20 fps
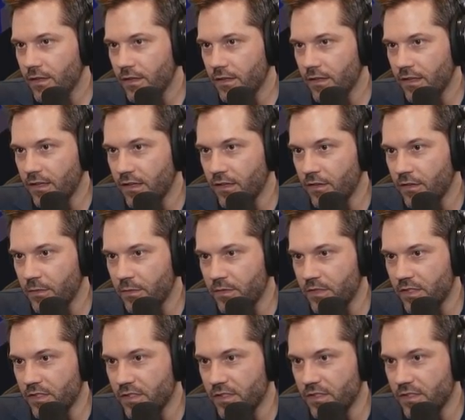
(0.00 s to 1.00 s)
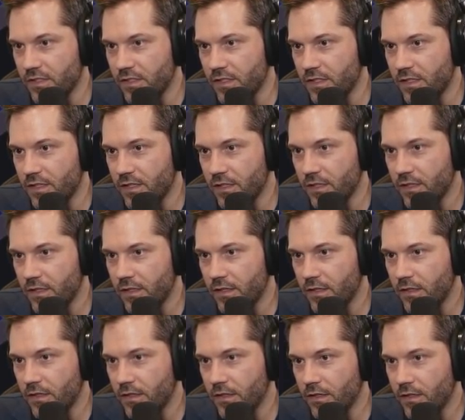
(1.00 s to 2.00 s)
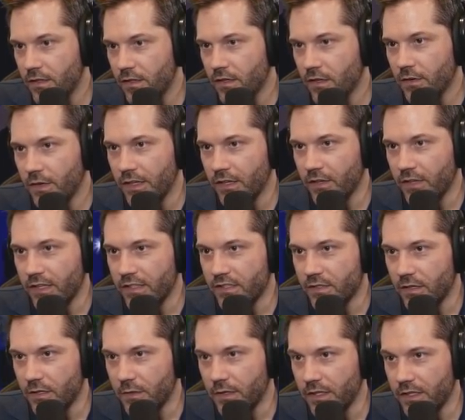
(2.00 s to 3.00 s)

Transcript: Now I'm just. Okay, no, wait, no, no that's the wrong way.